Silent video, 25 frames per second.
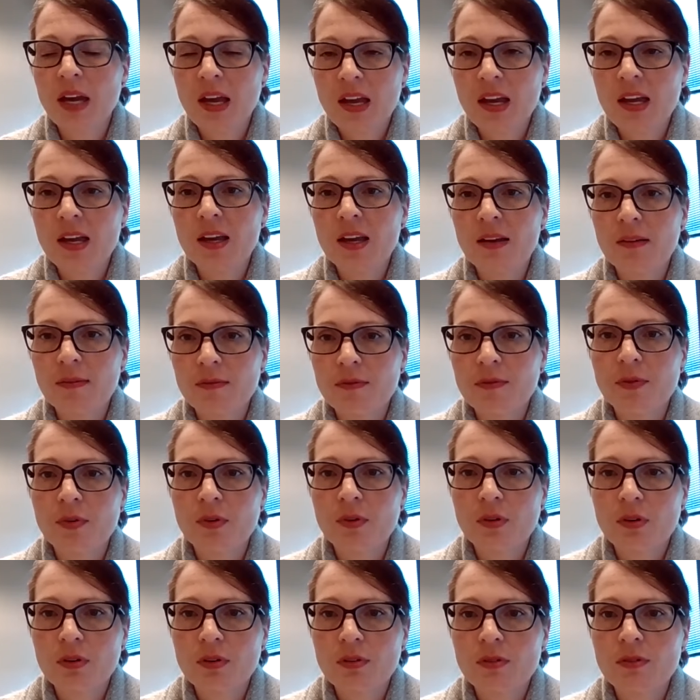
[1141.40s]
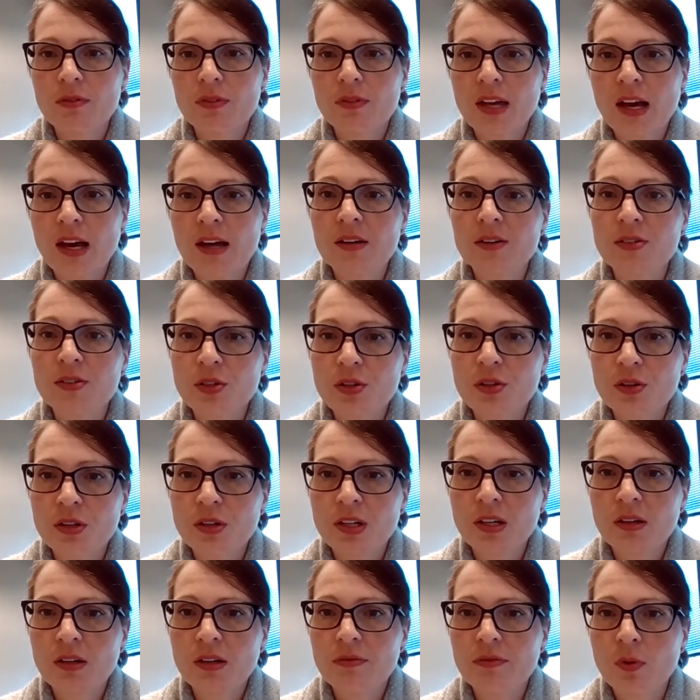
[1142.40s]
pay for that
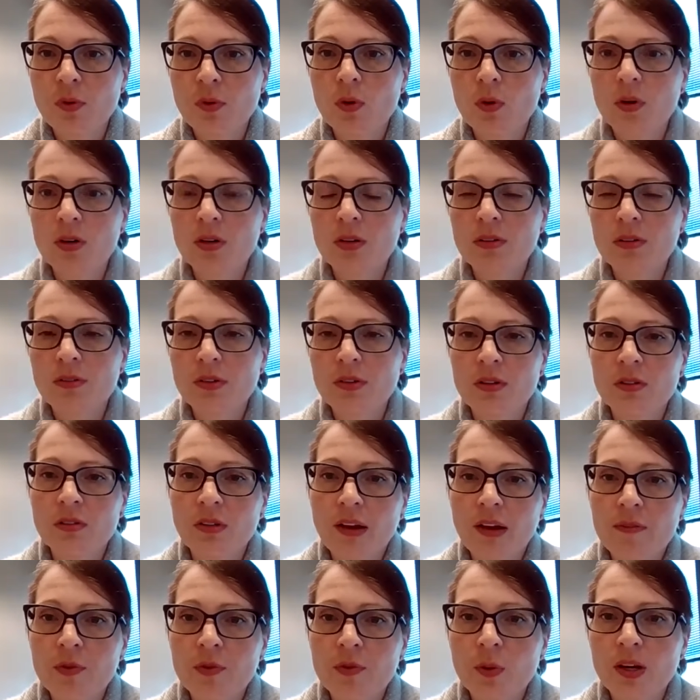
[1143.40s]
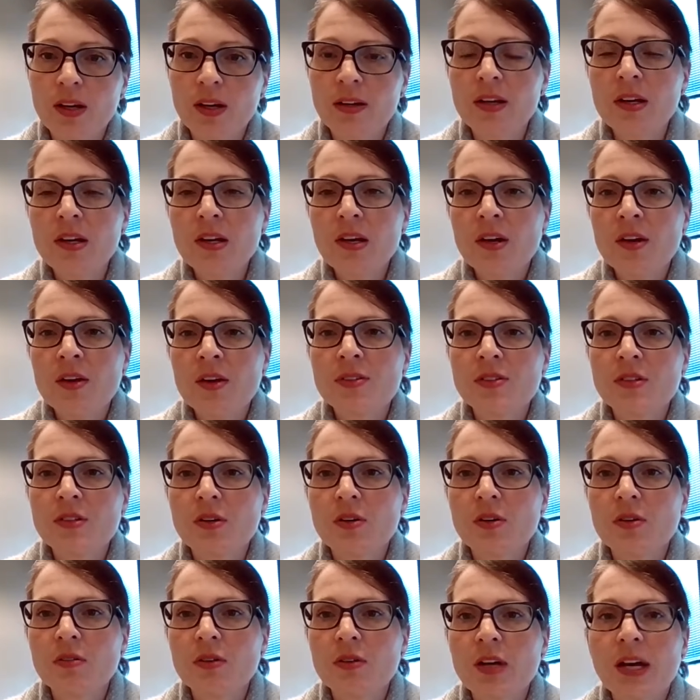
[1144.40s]
attorney for their loved one.
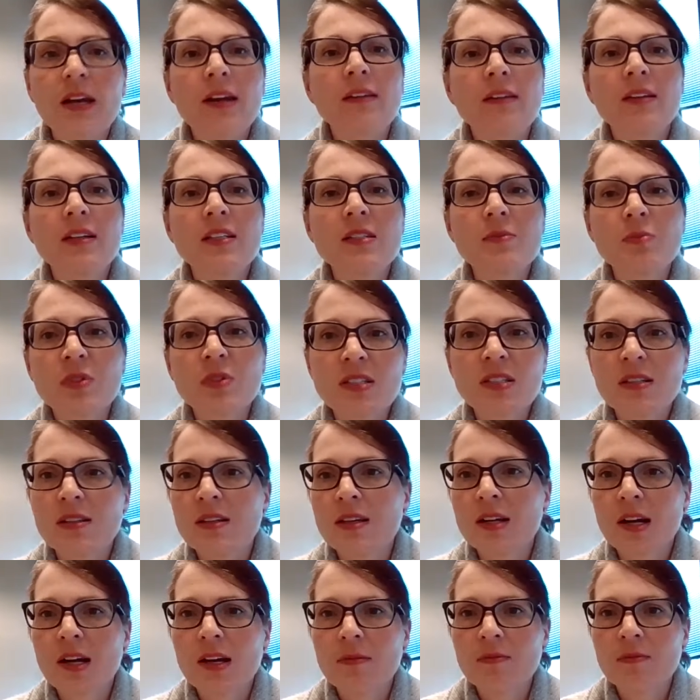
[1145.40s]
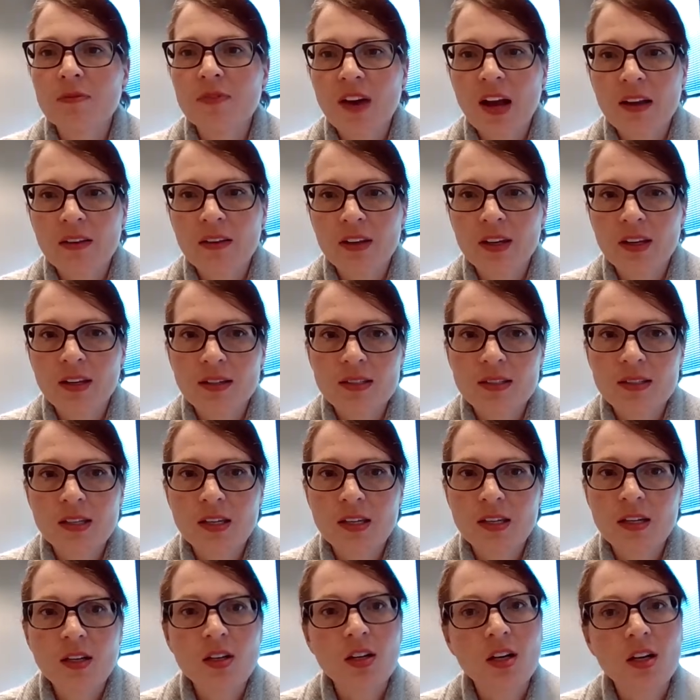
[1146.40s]
So, like, let's pretend that I'm filing to
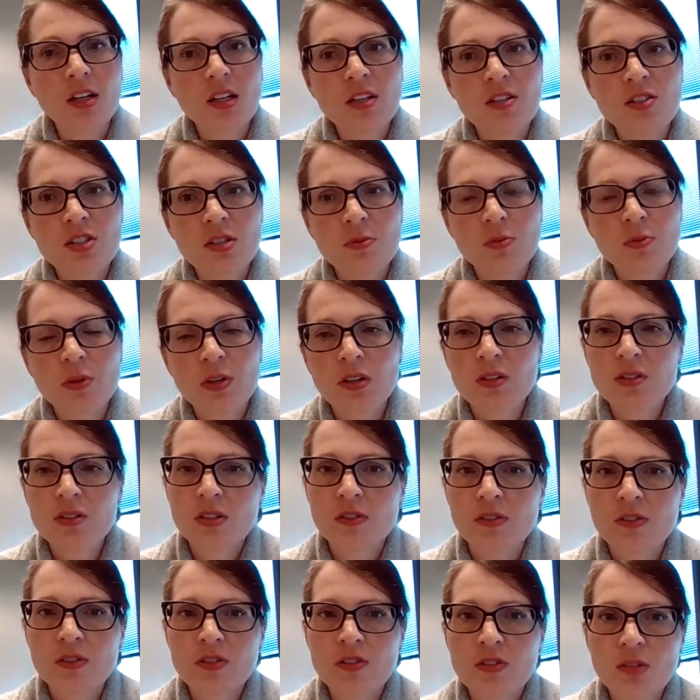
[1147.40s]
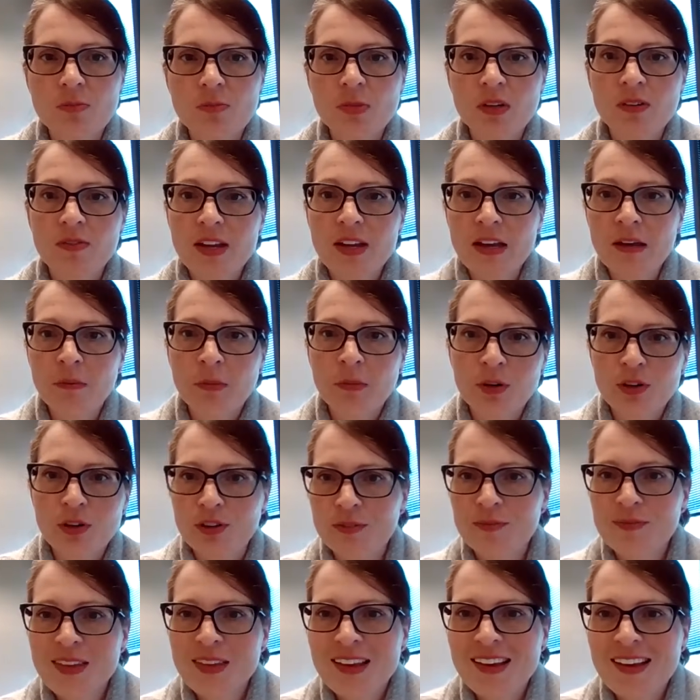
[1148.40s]
get guardianship or conservatorship of
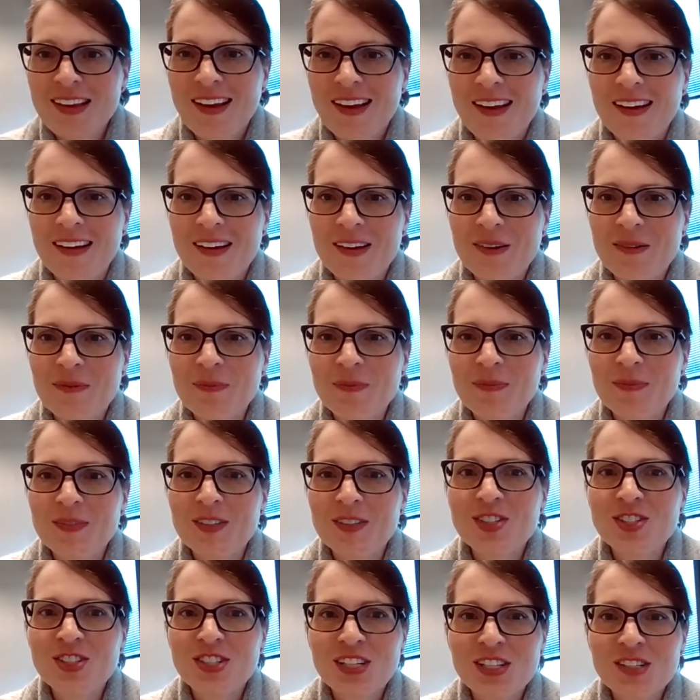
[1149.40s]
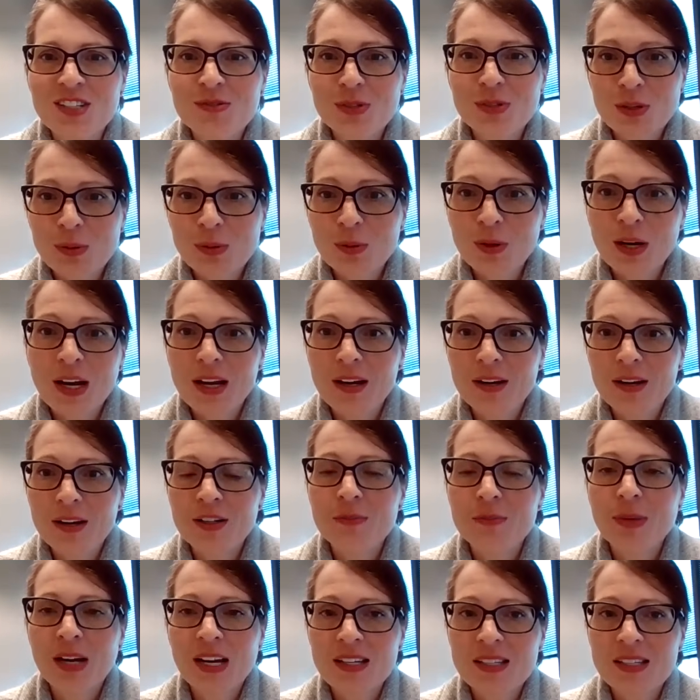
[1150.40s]
Amber. Um, she's
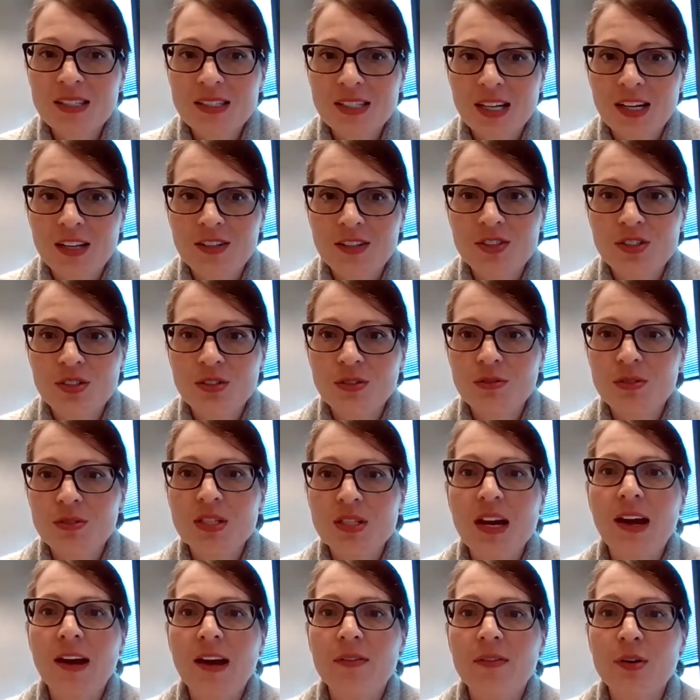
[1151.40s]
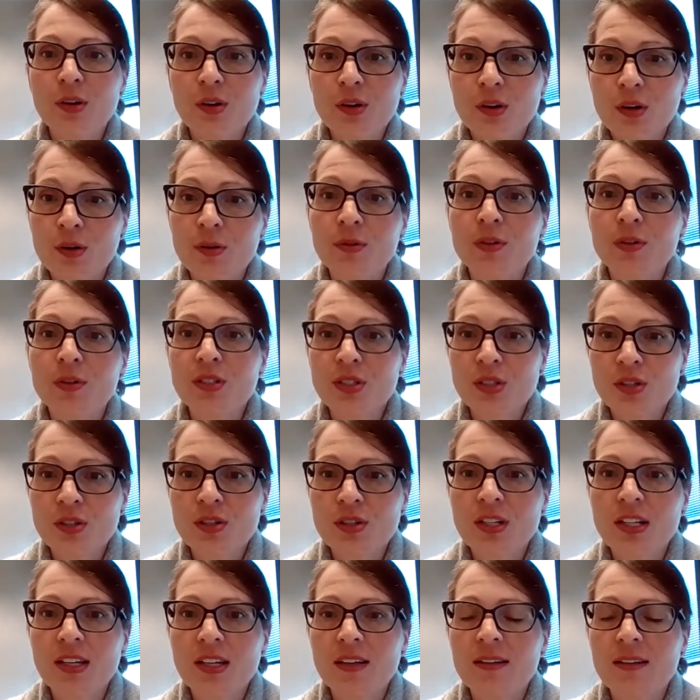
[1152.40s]
required by statute to have her own
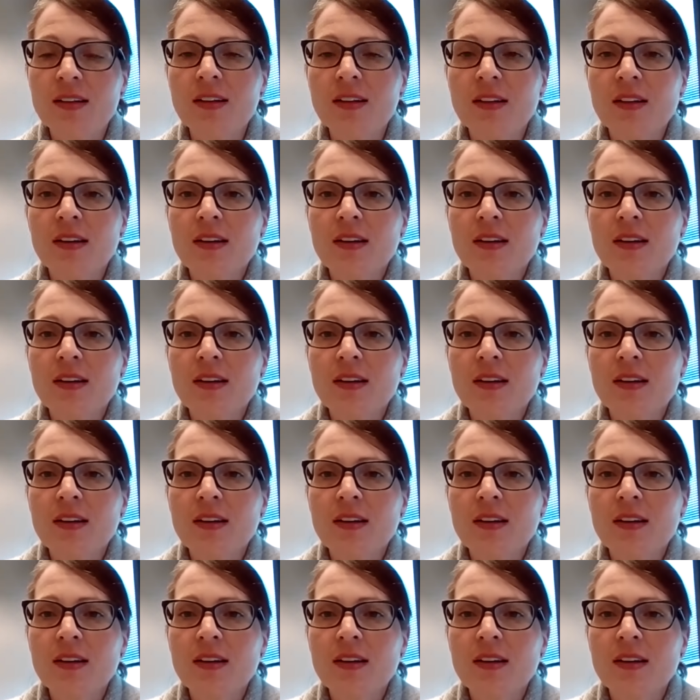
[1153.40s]
attorney.